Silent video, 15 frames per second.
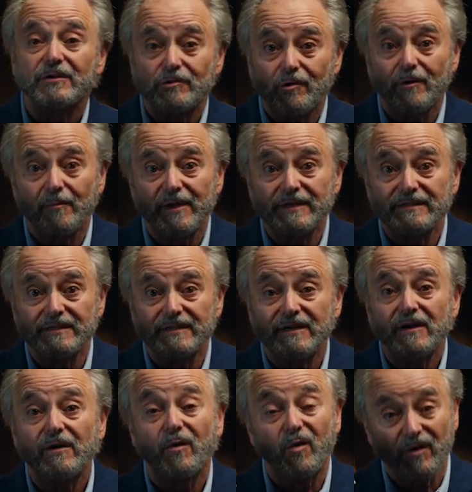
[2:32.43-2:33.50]
tormented,
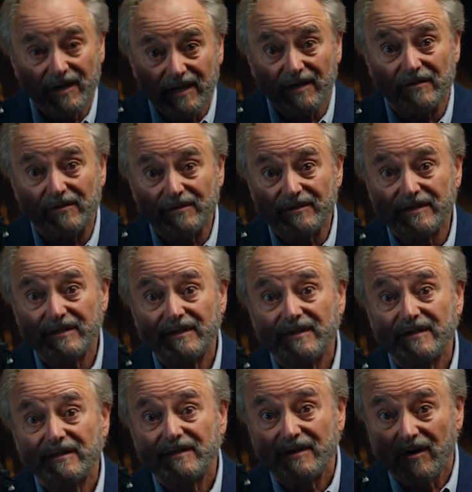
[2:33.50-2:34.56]
or killed
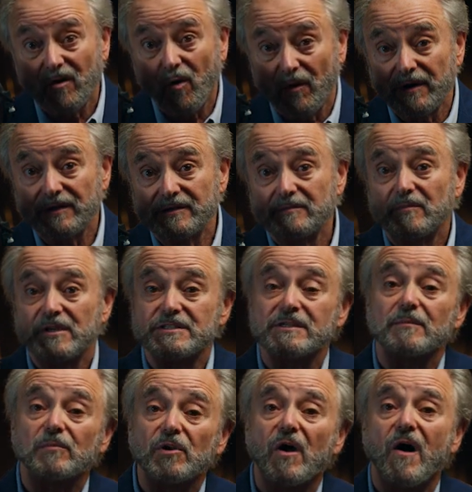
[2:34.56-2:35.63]
according to
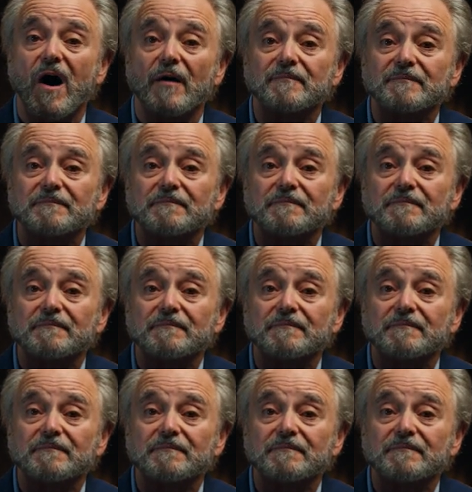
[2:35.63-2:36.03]
Muslim law.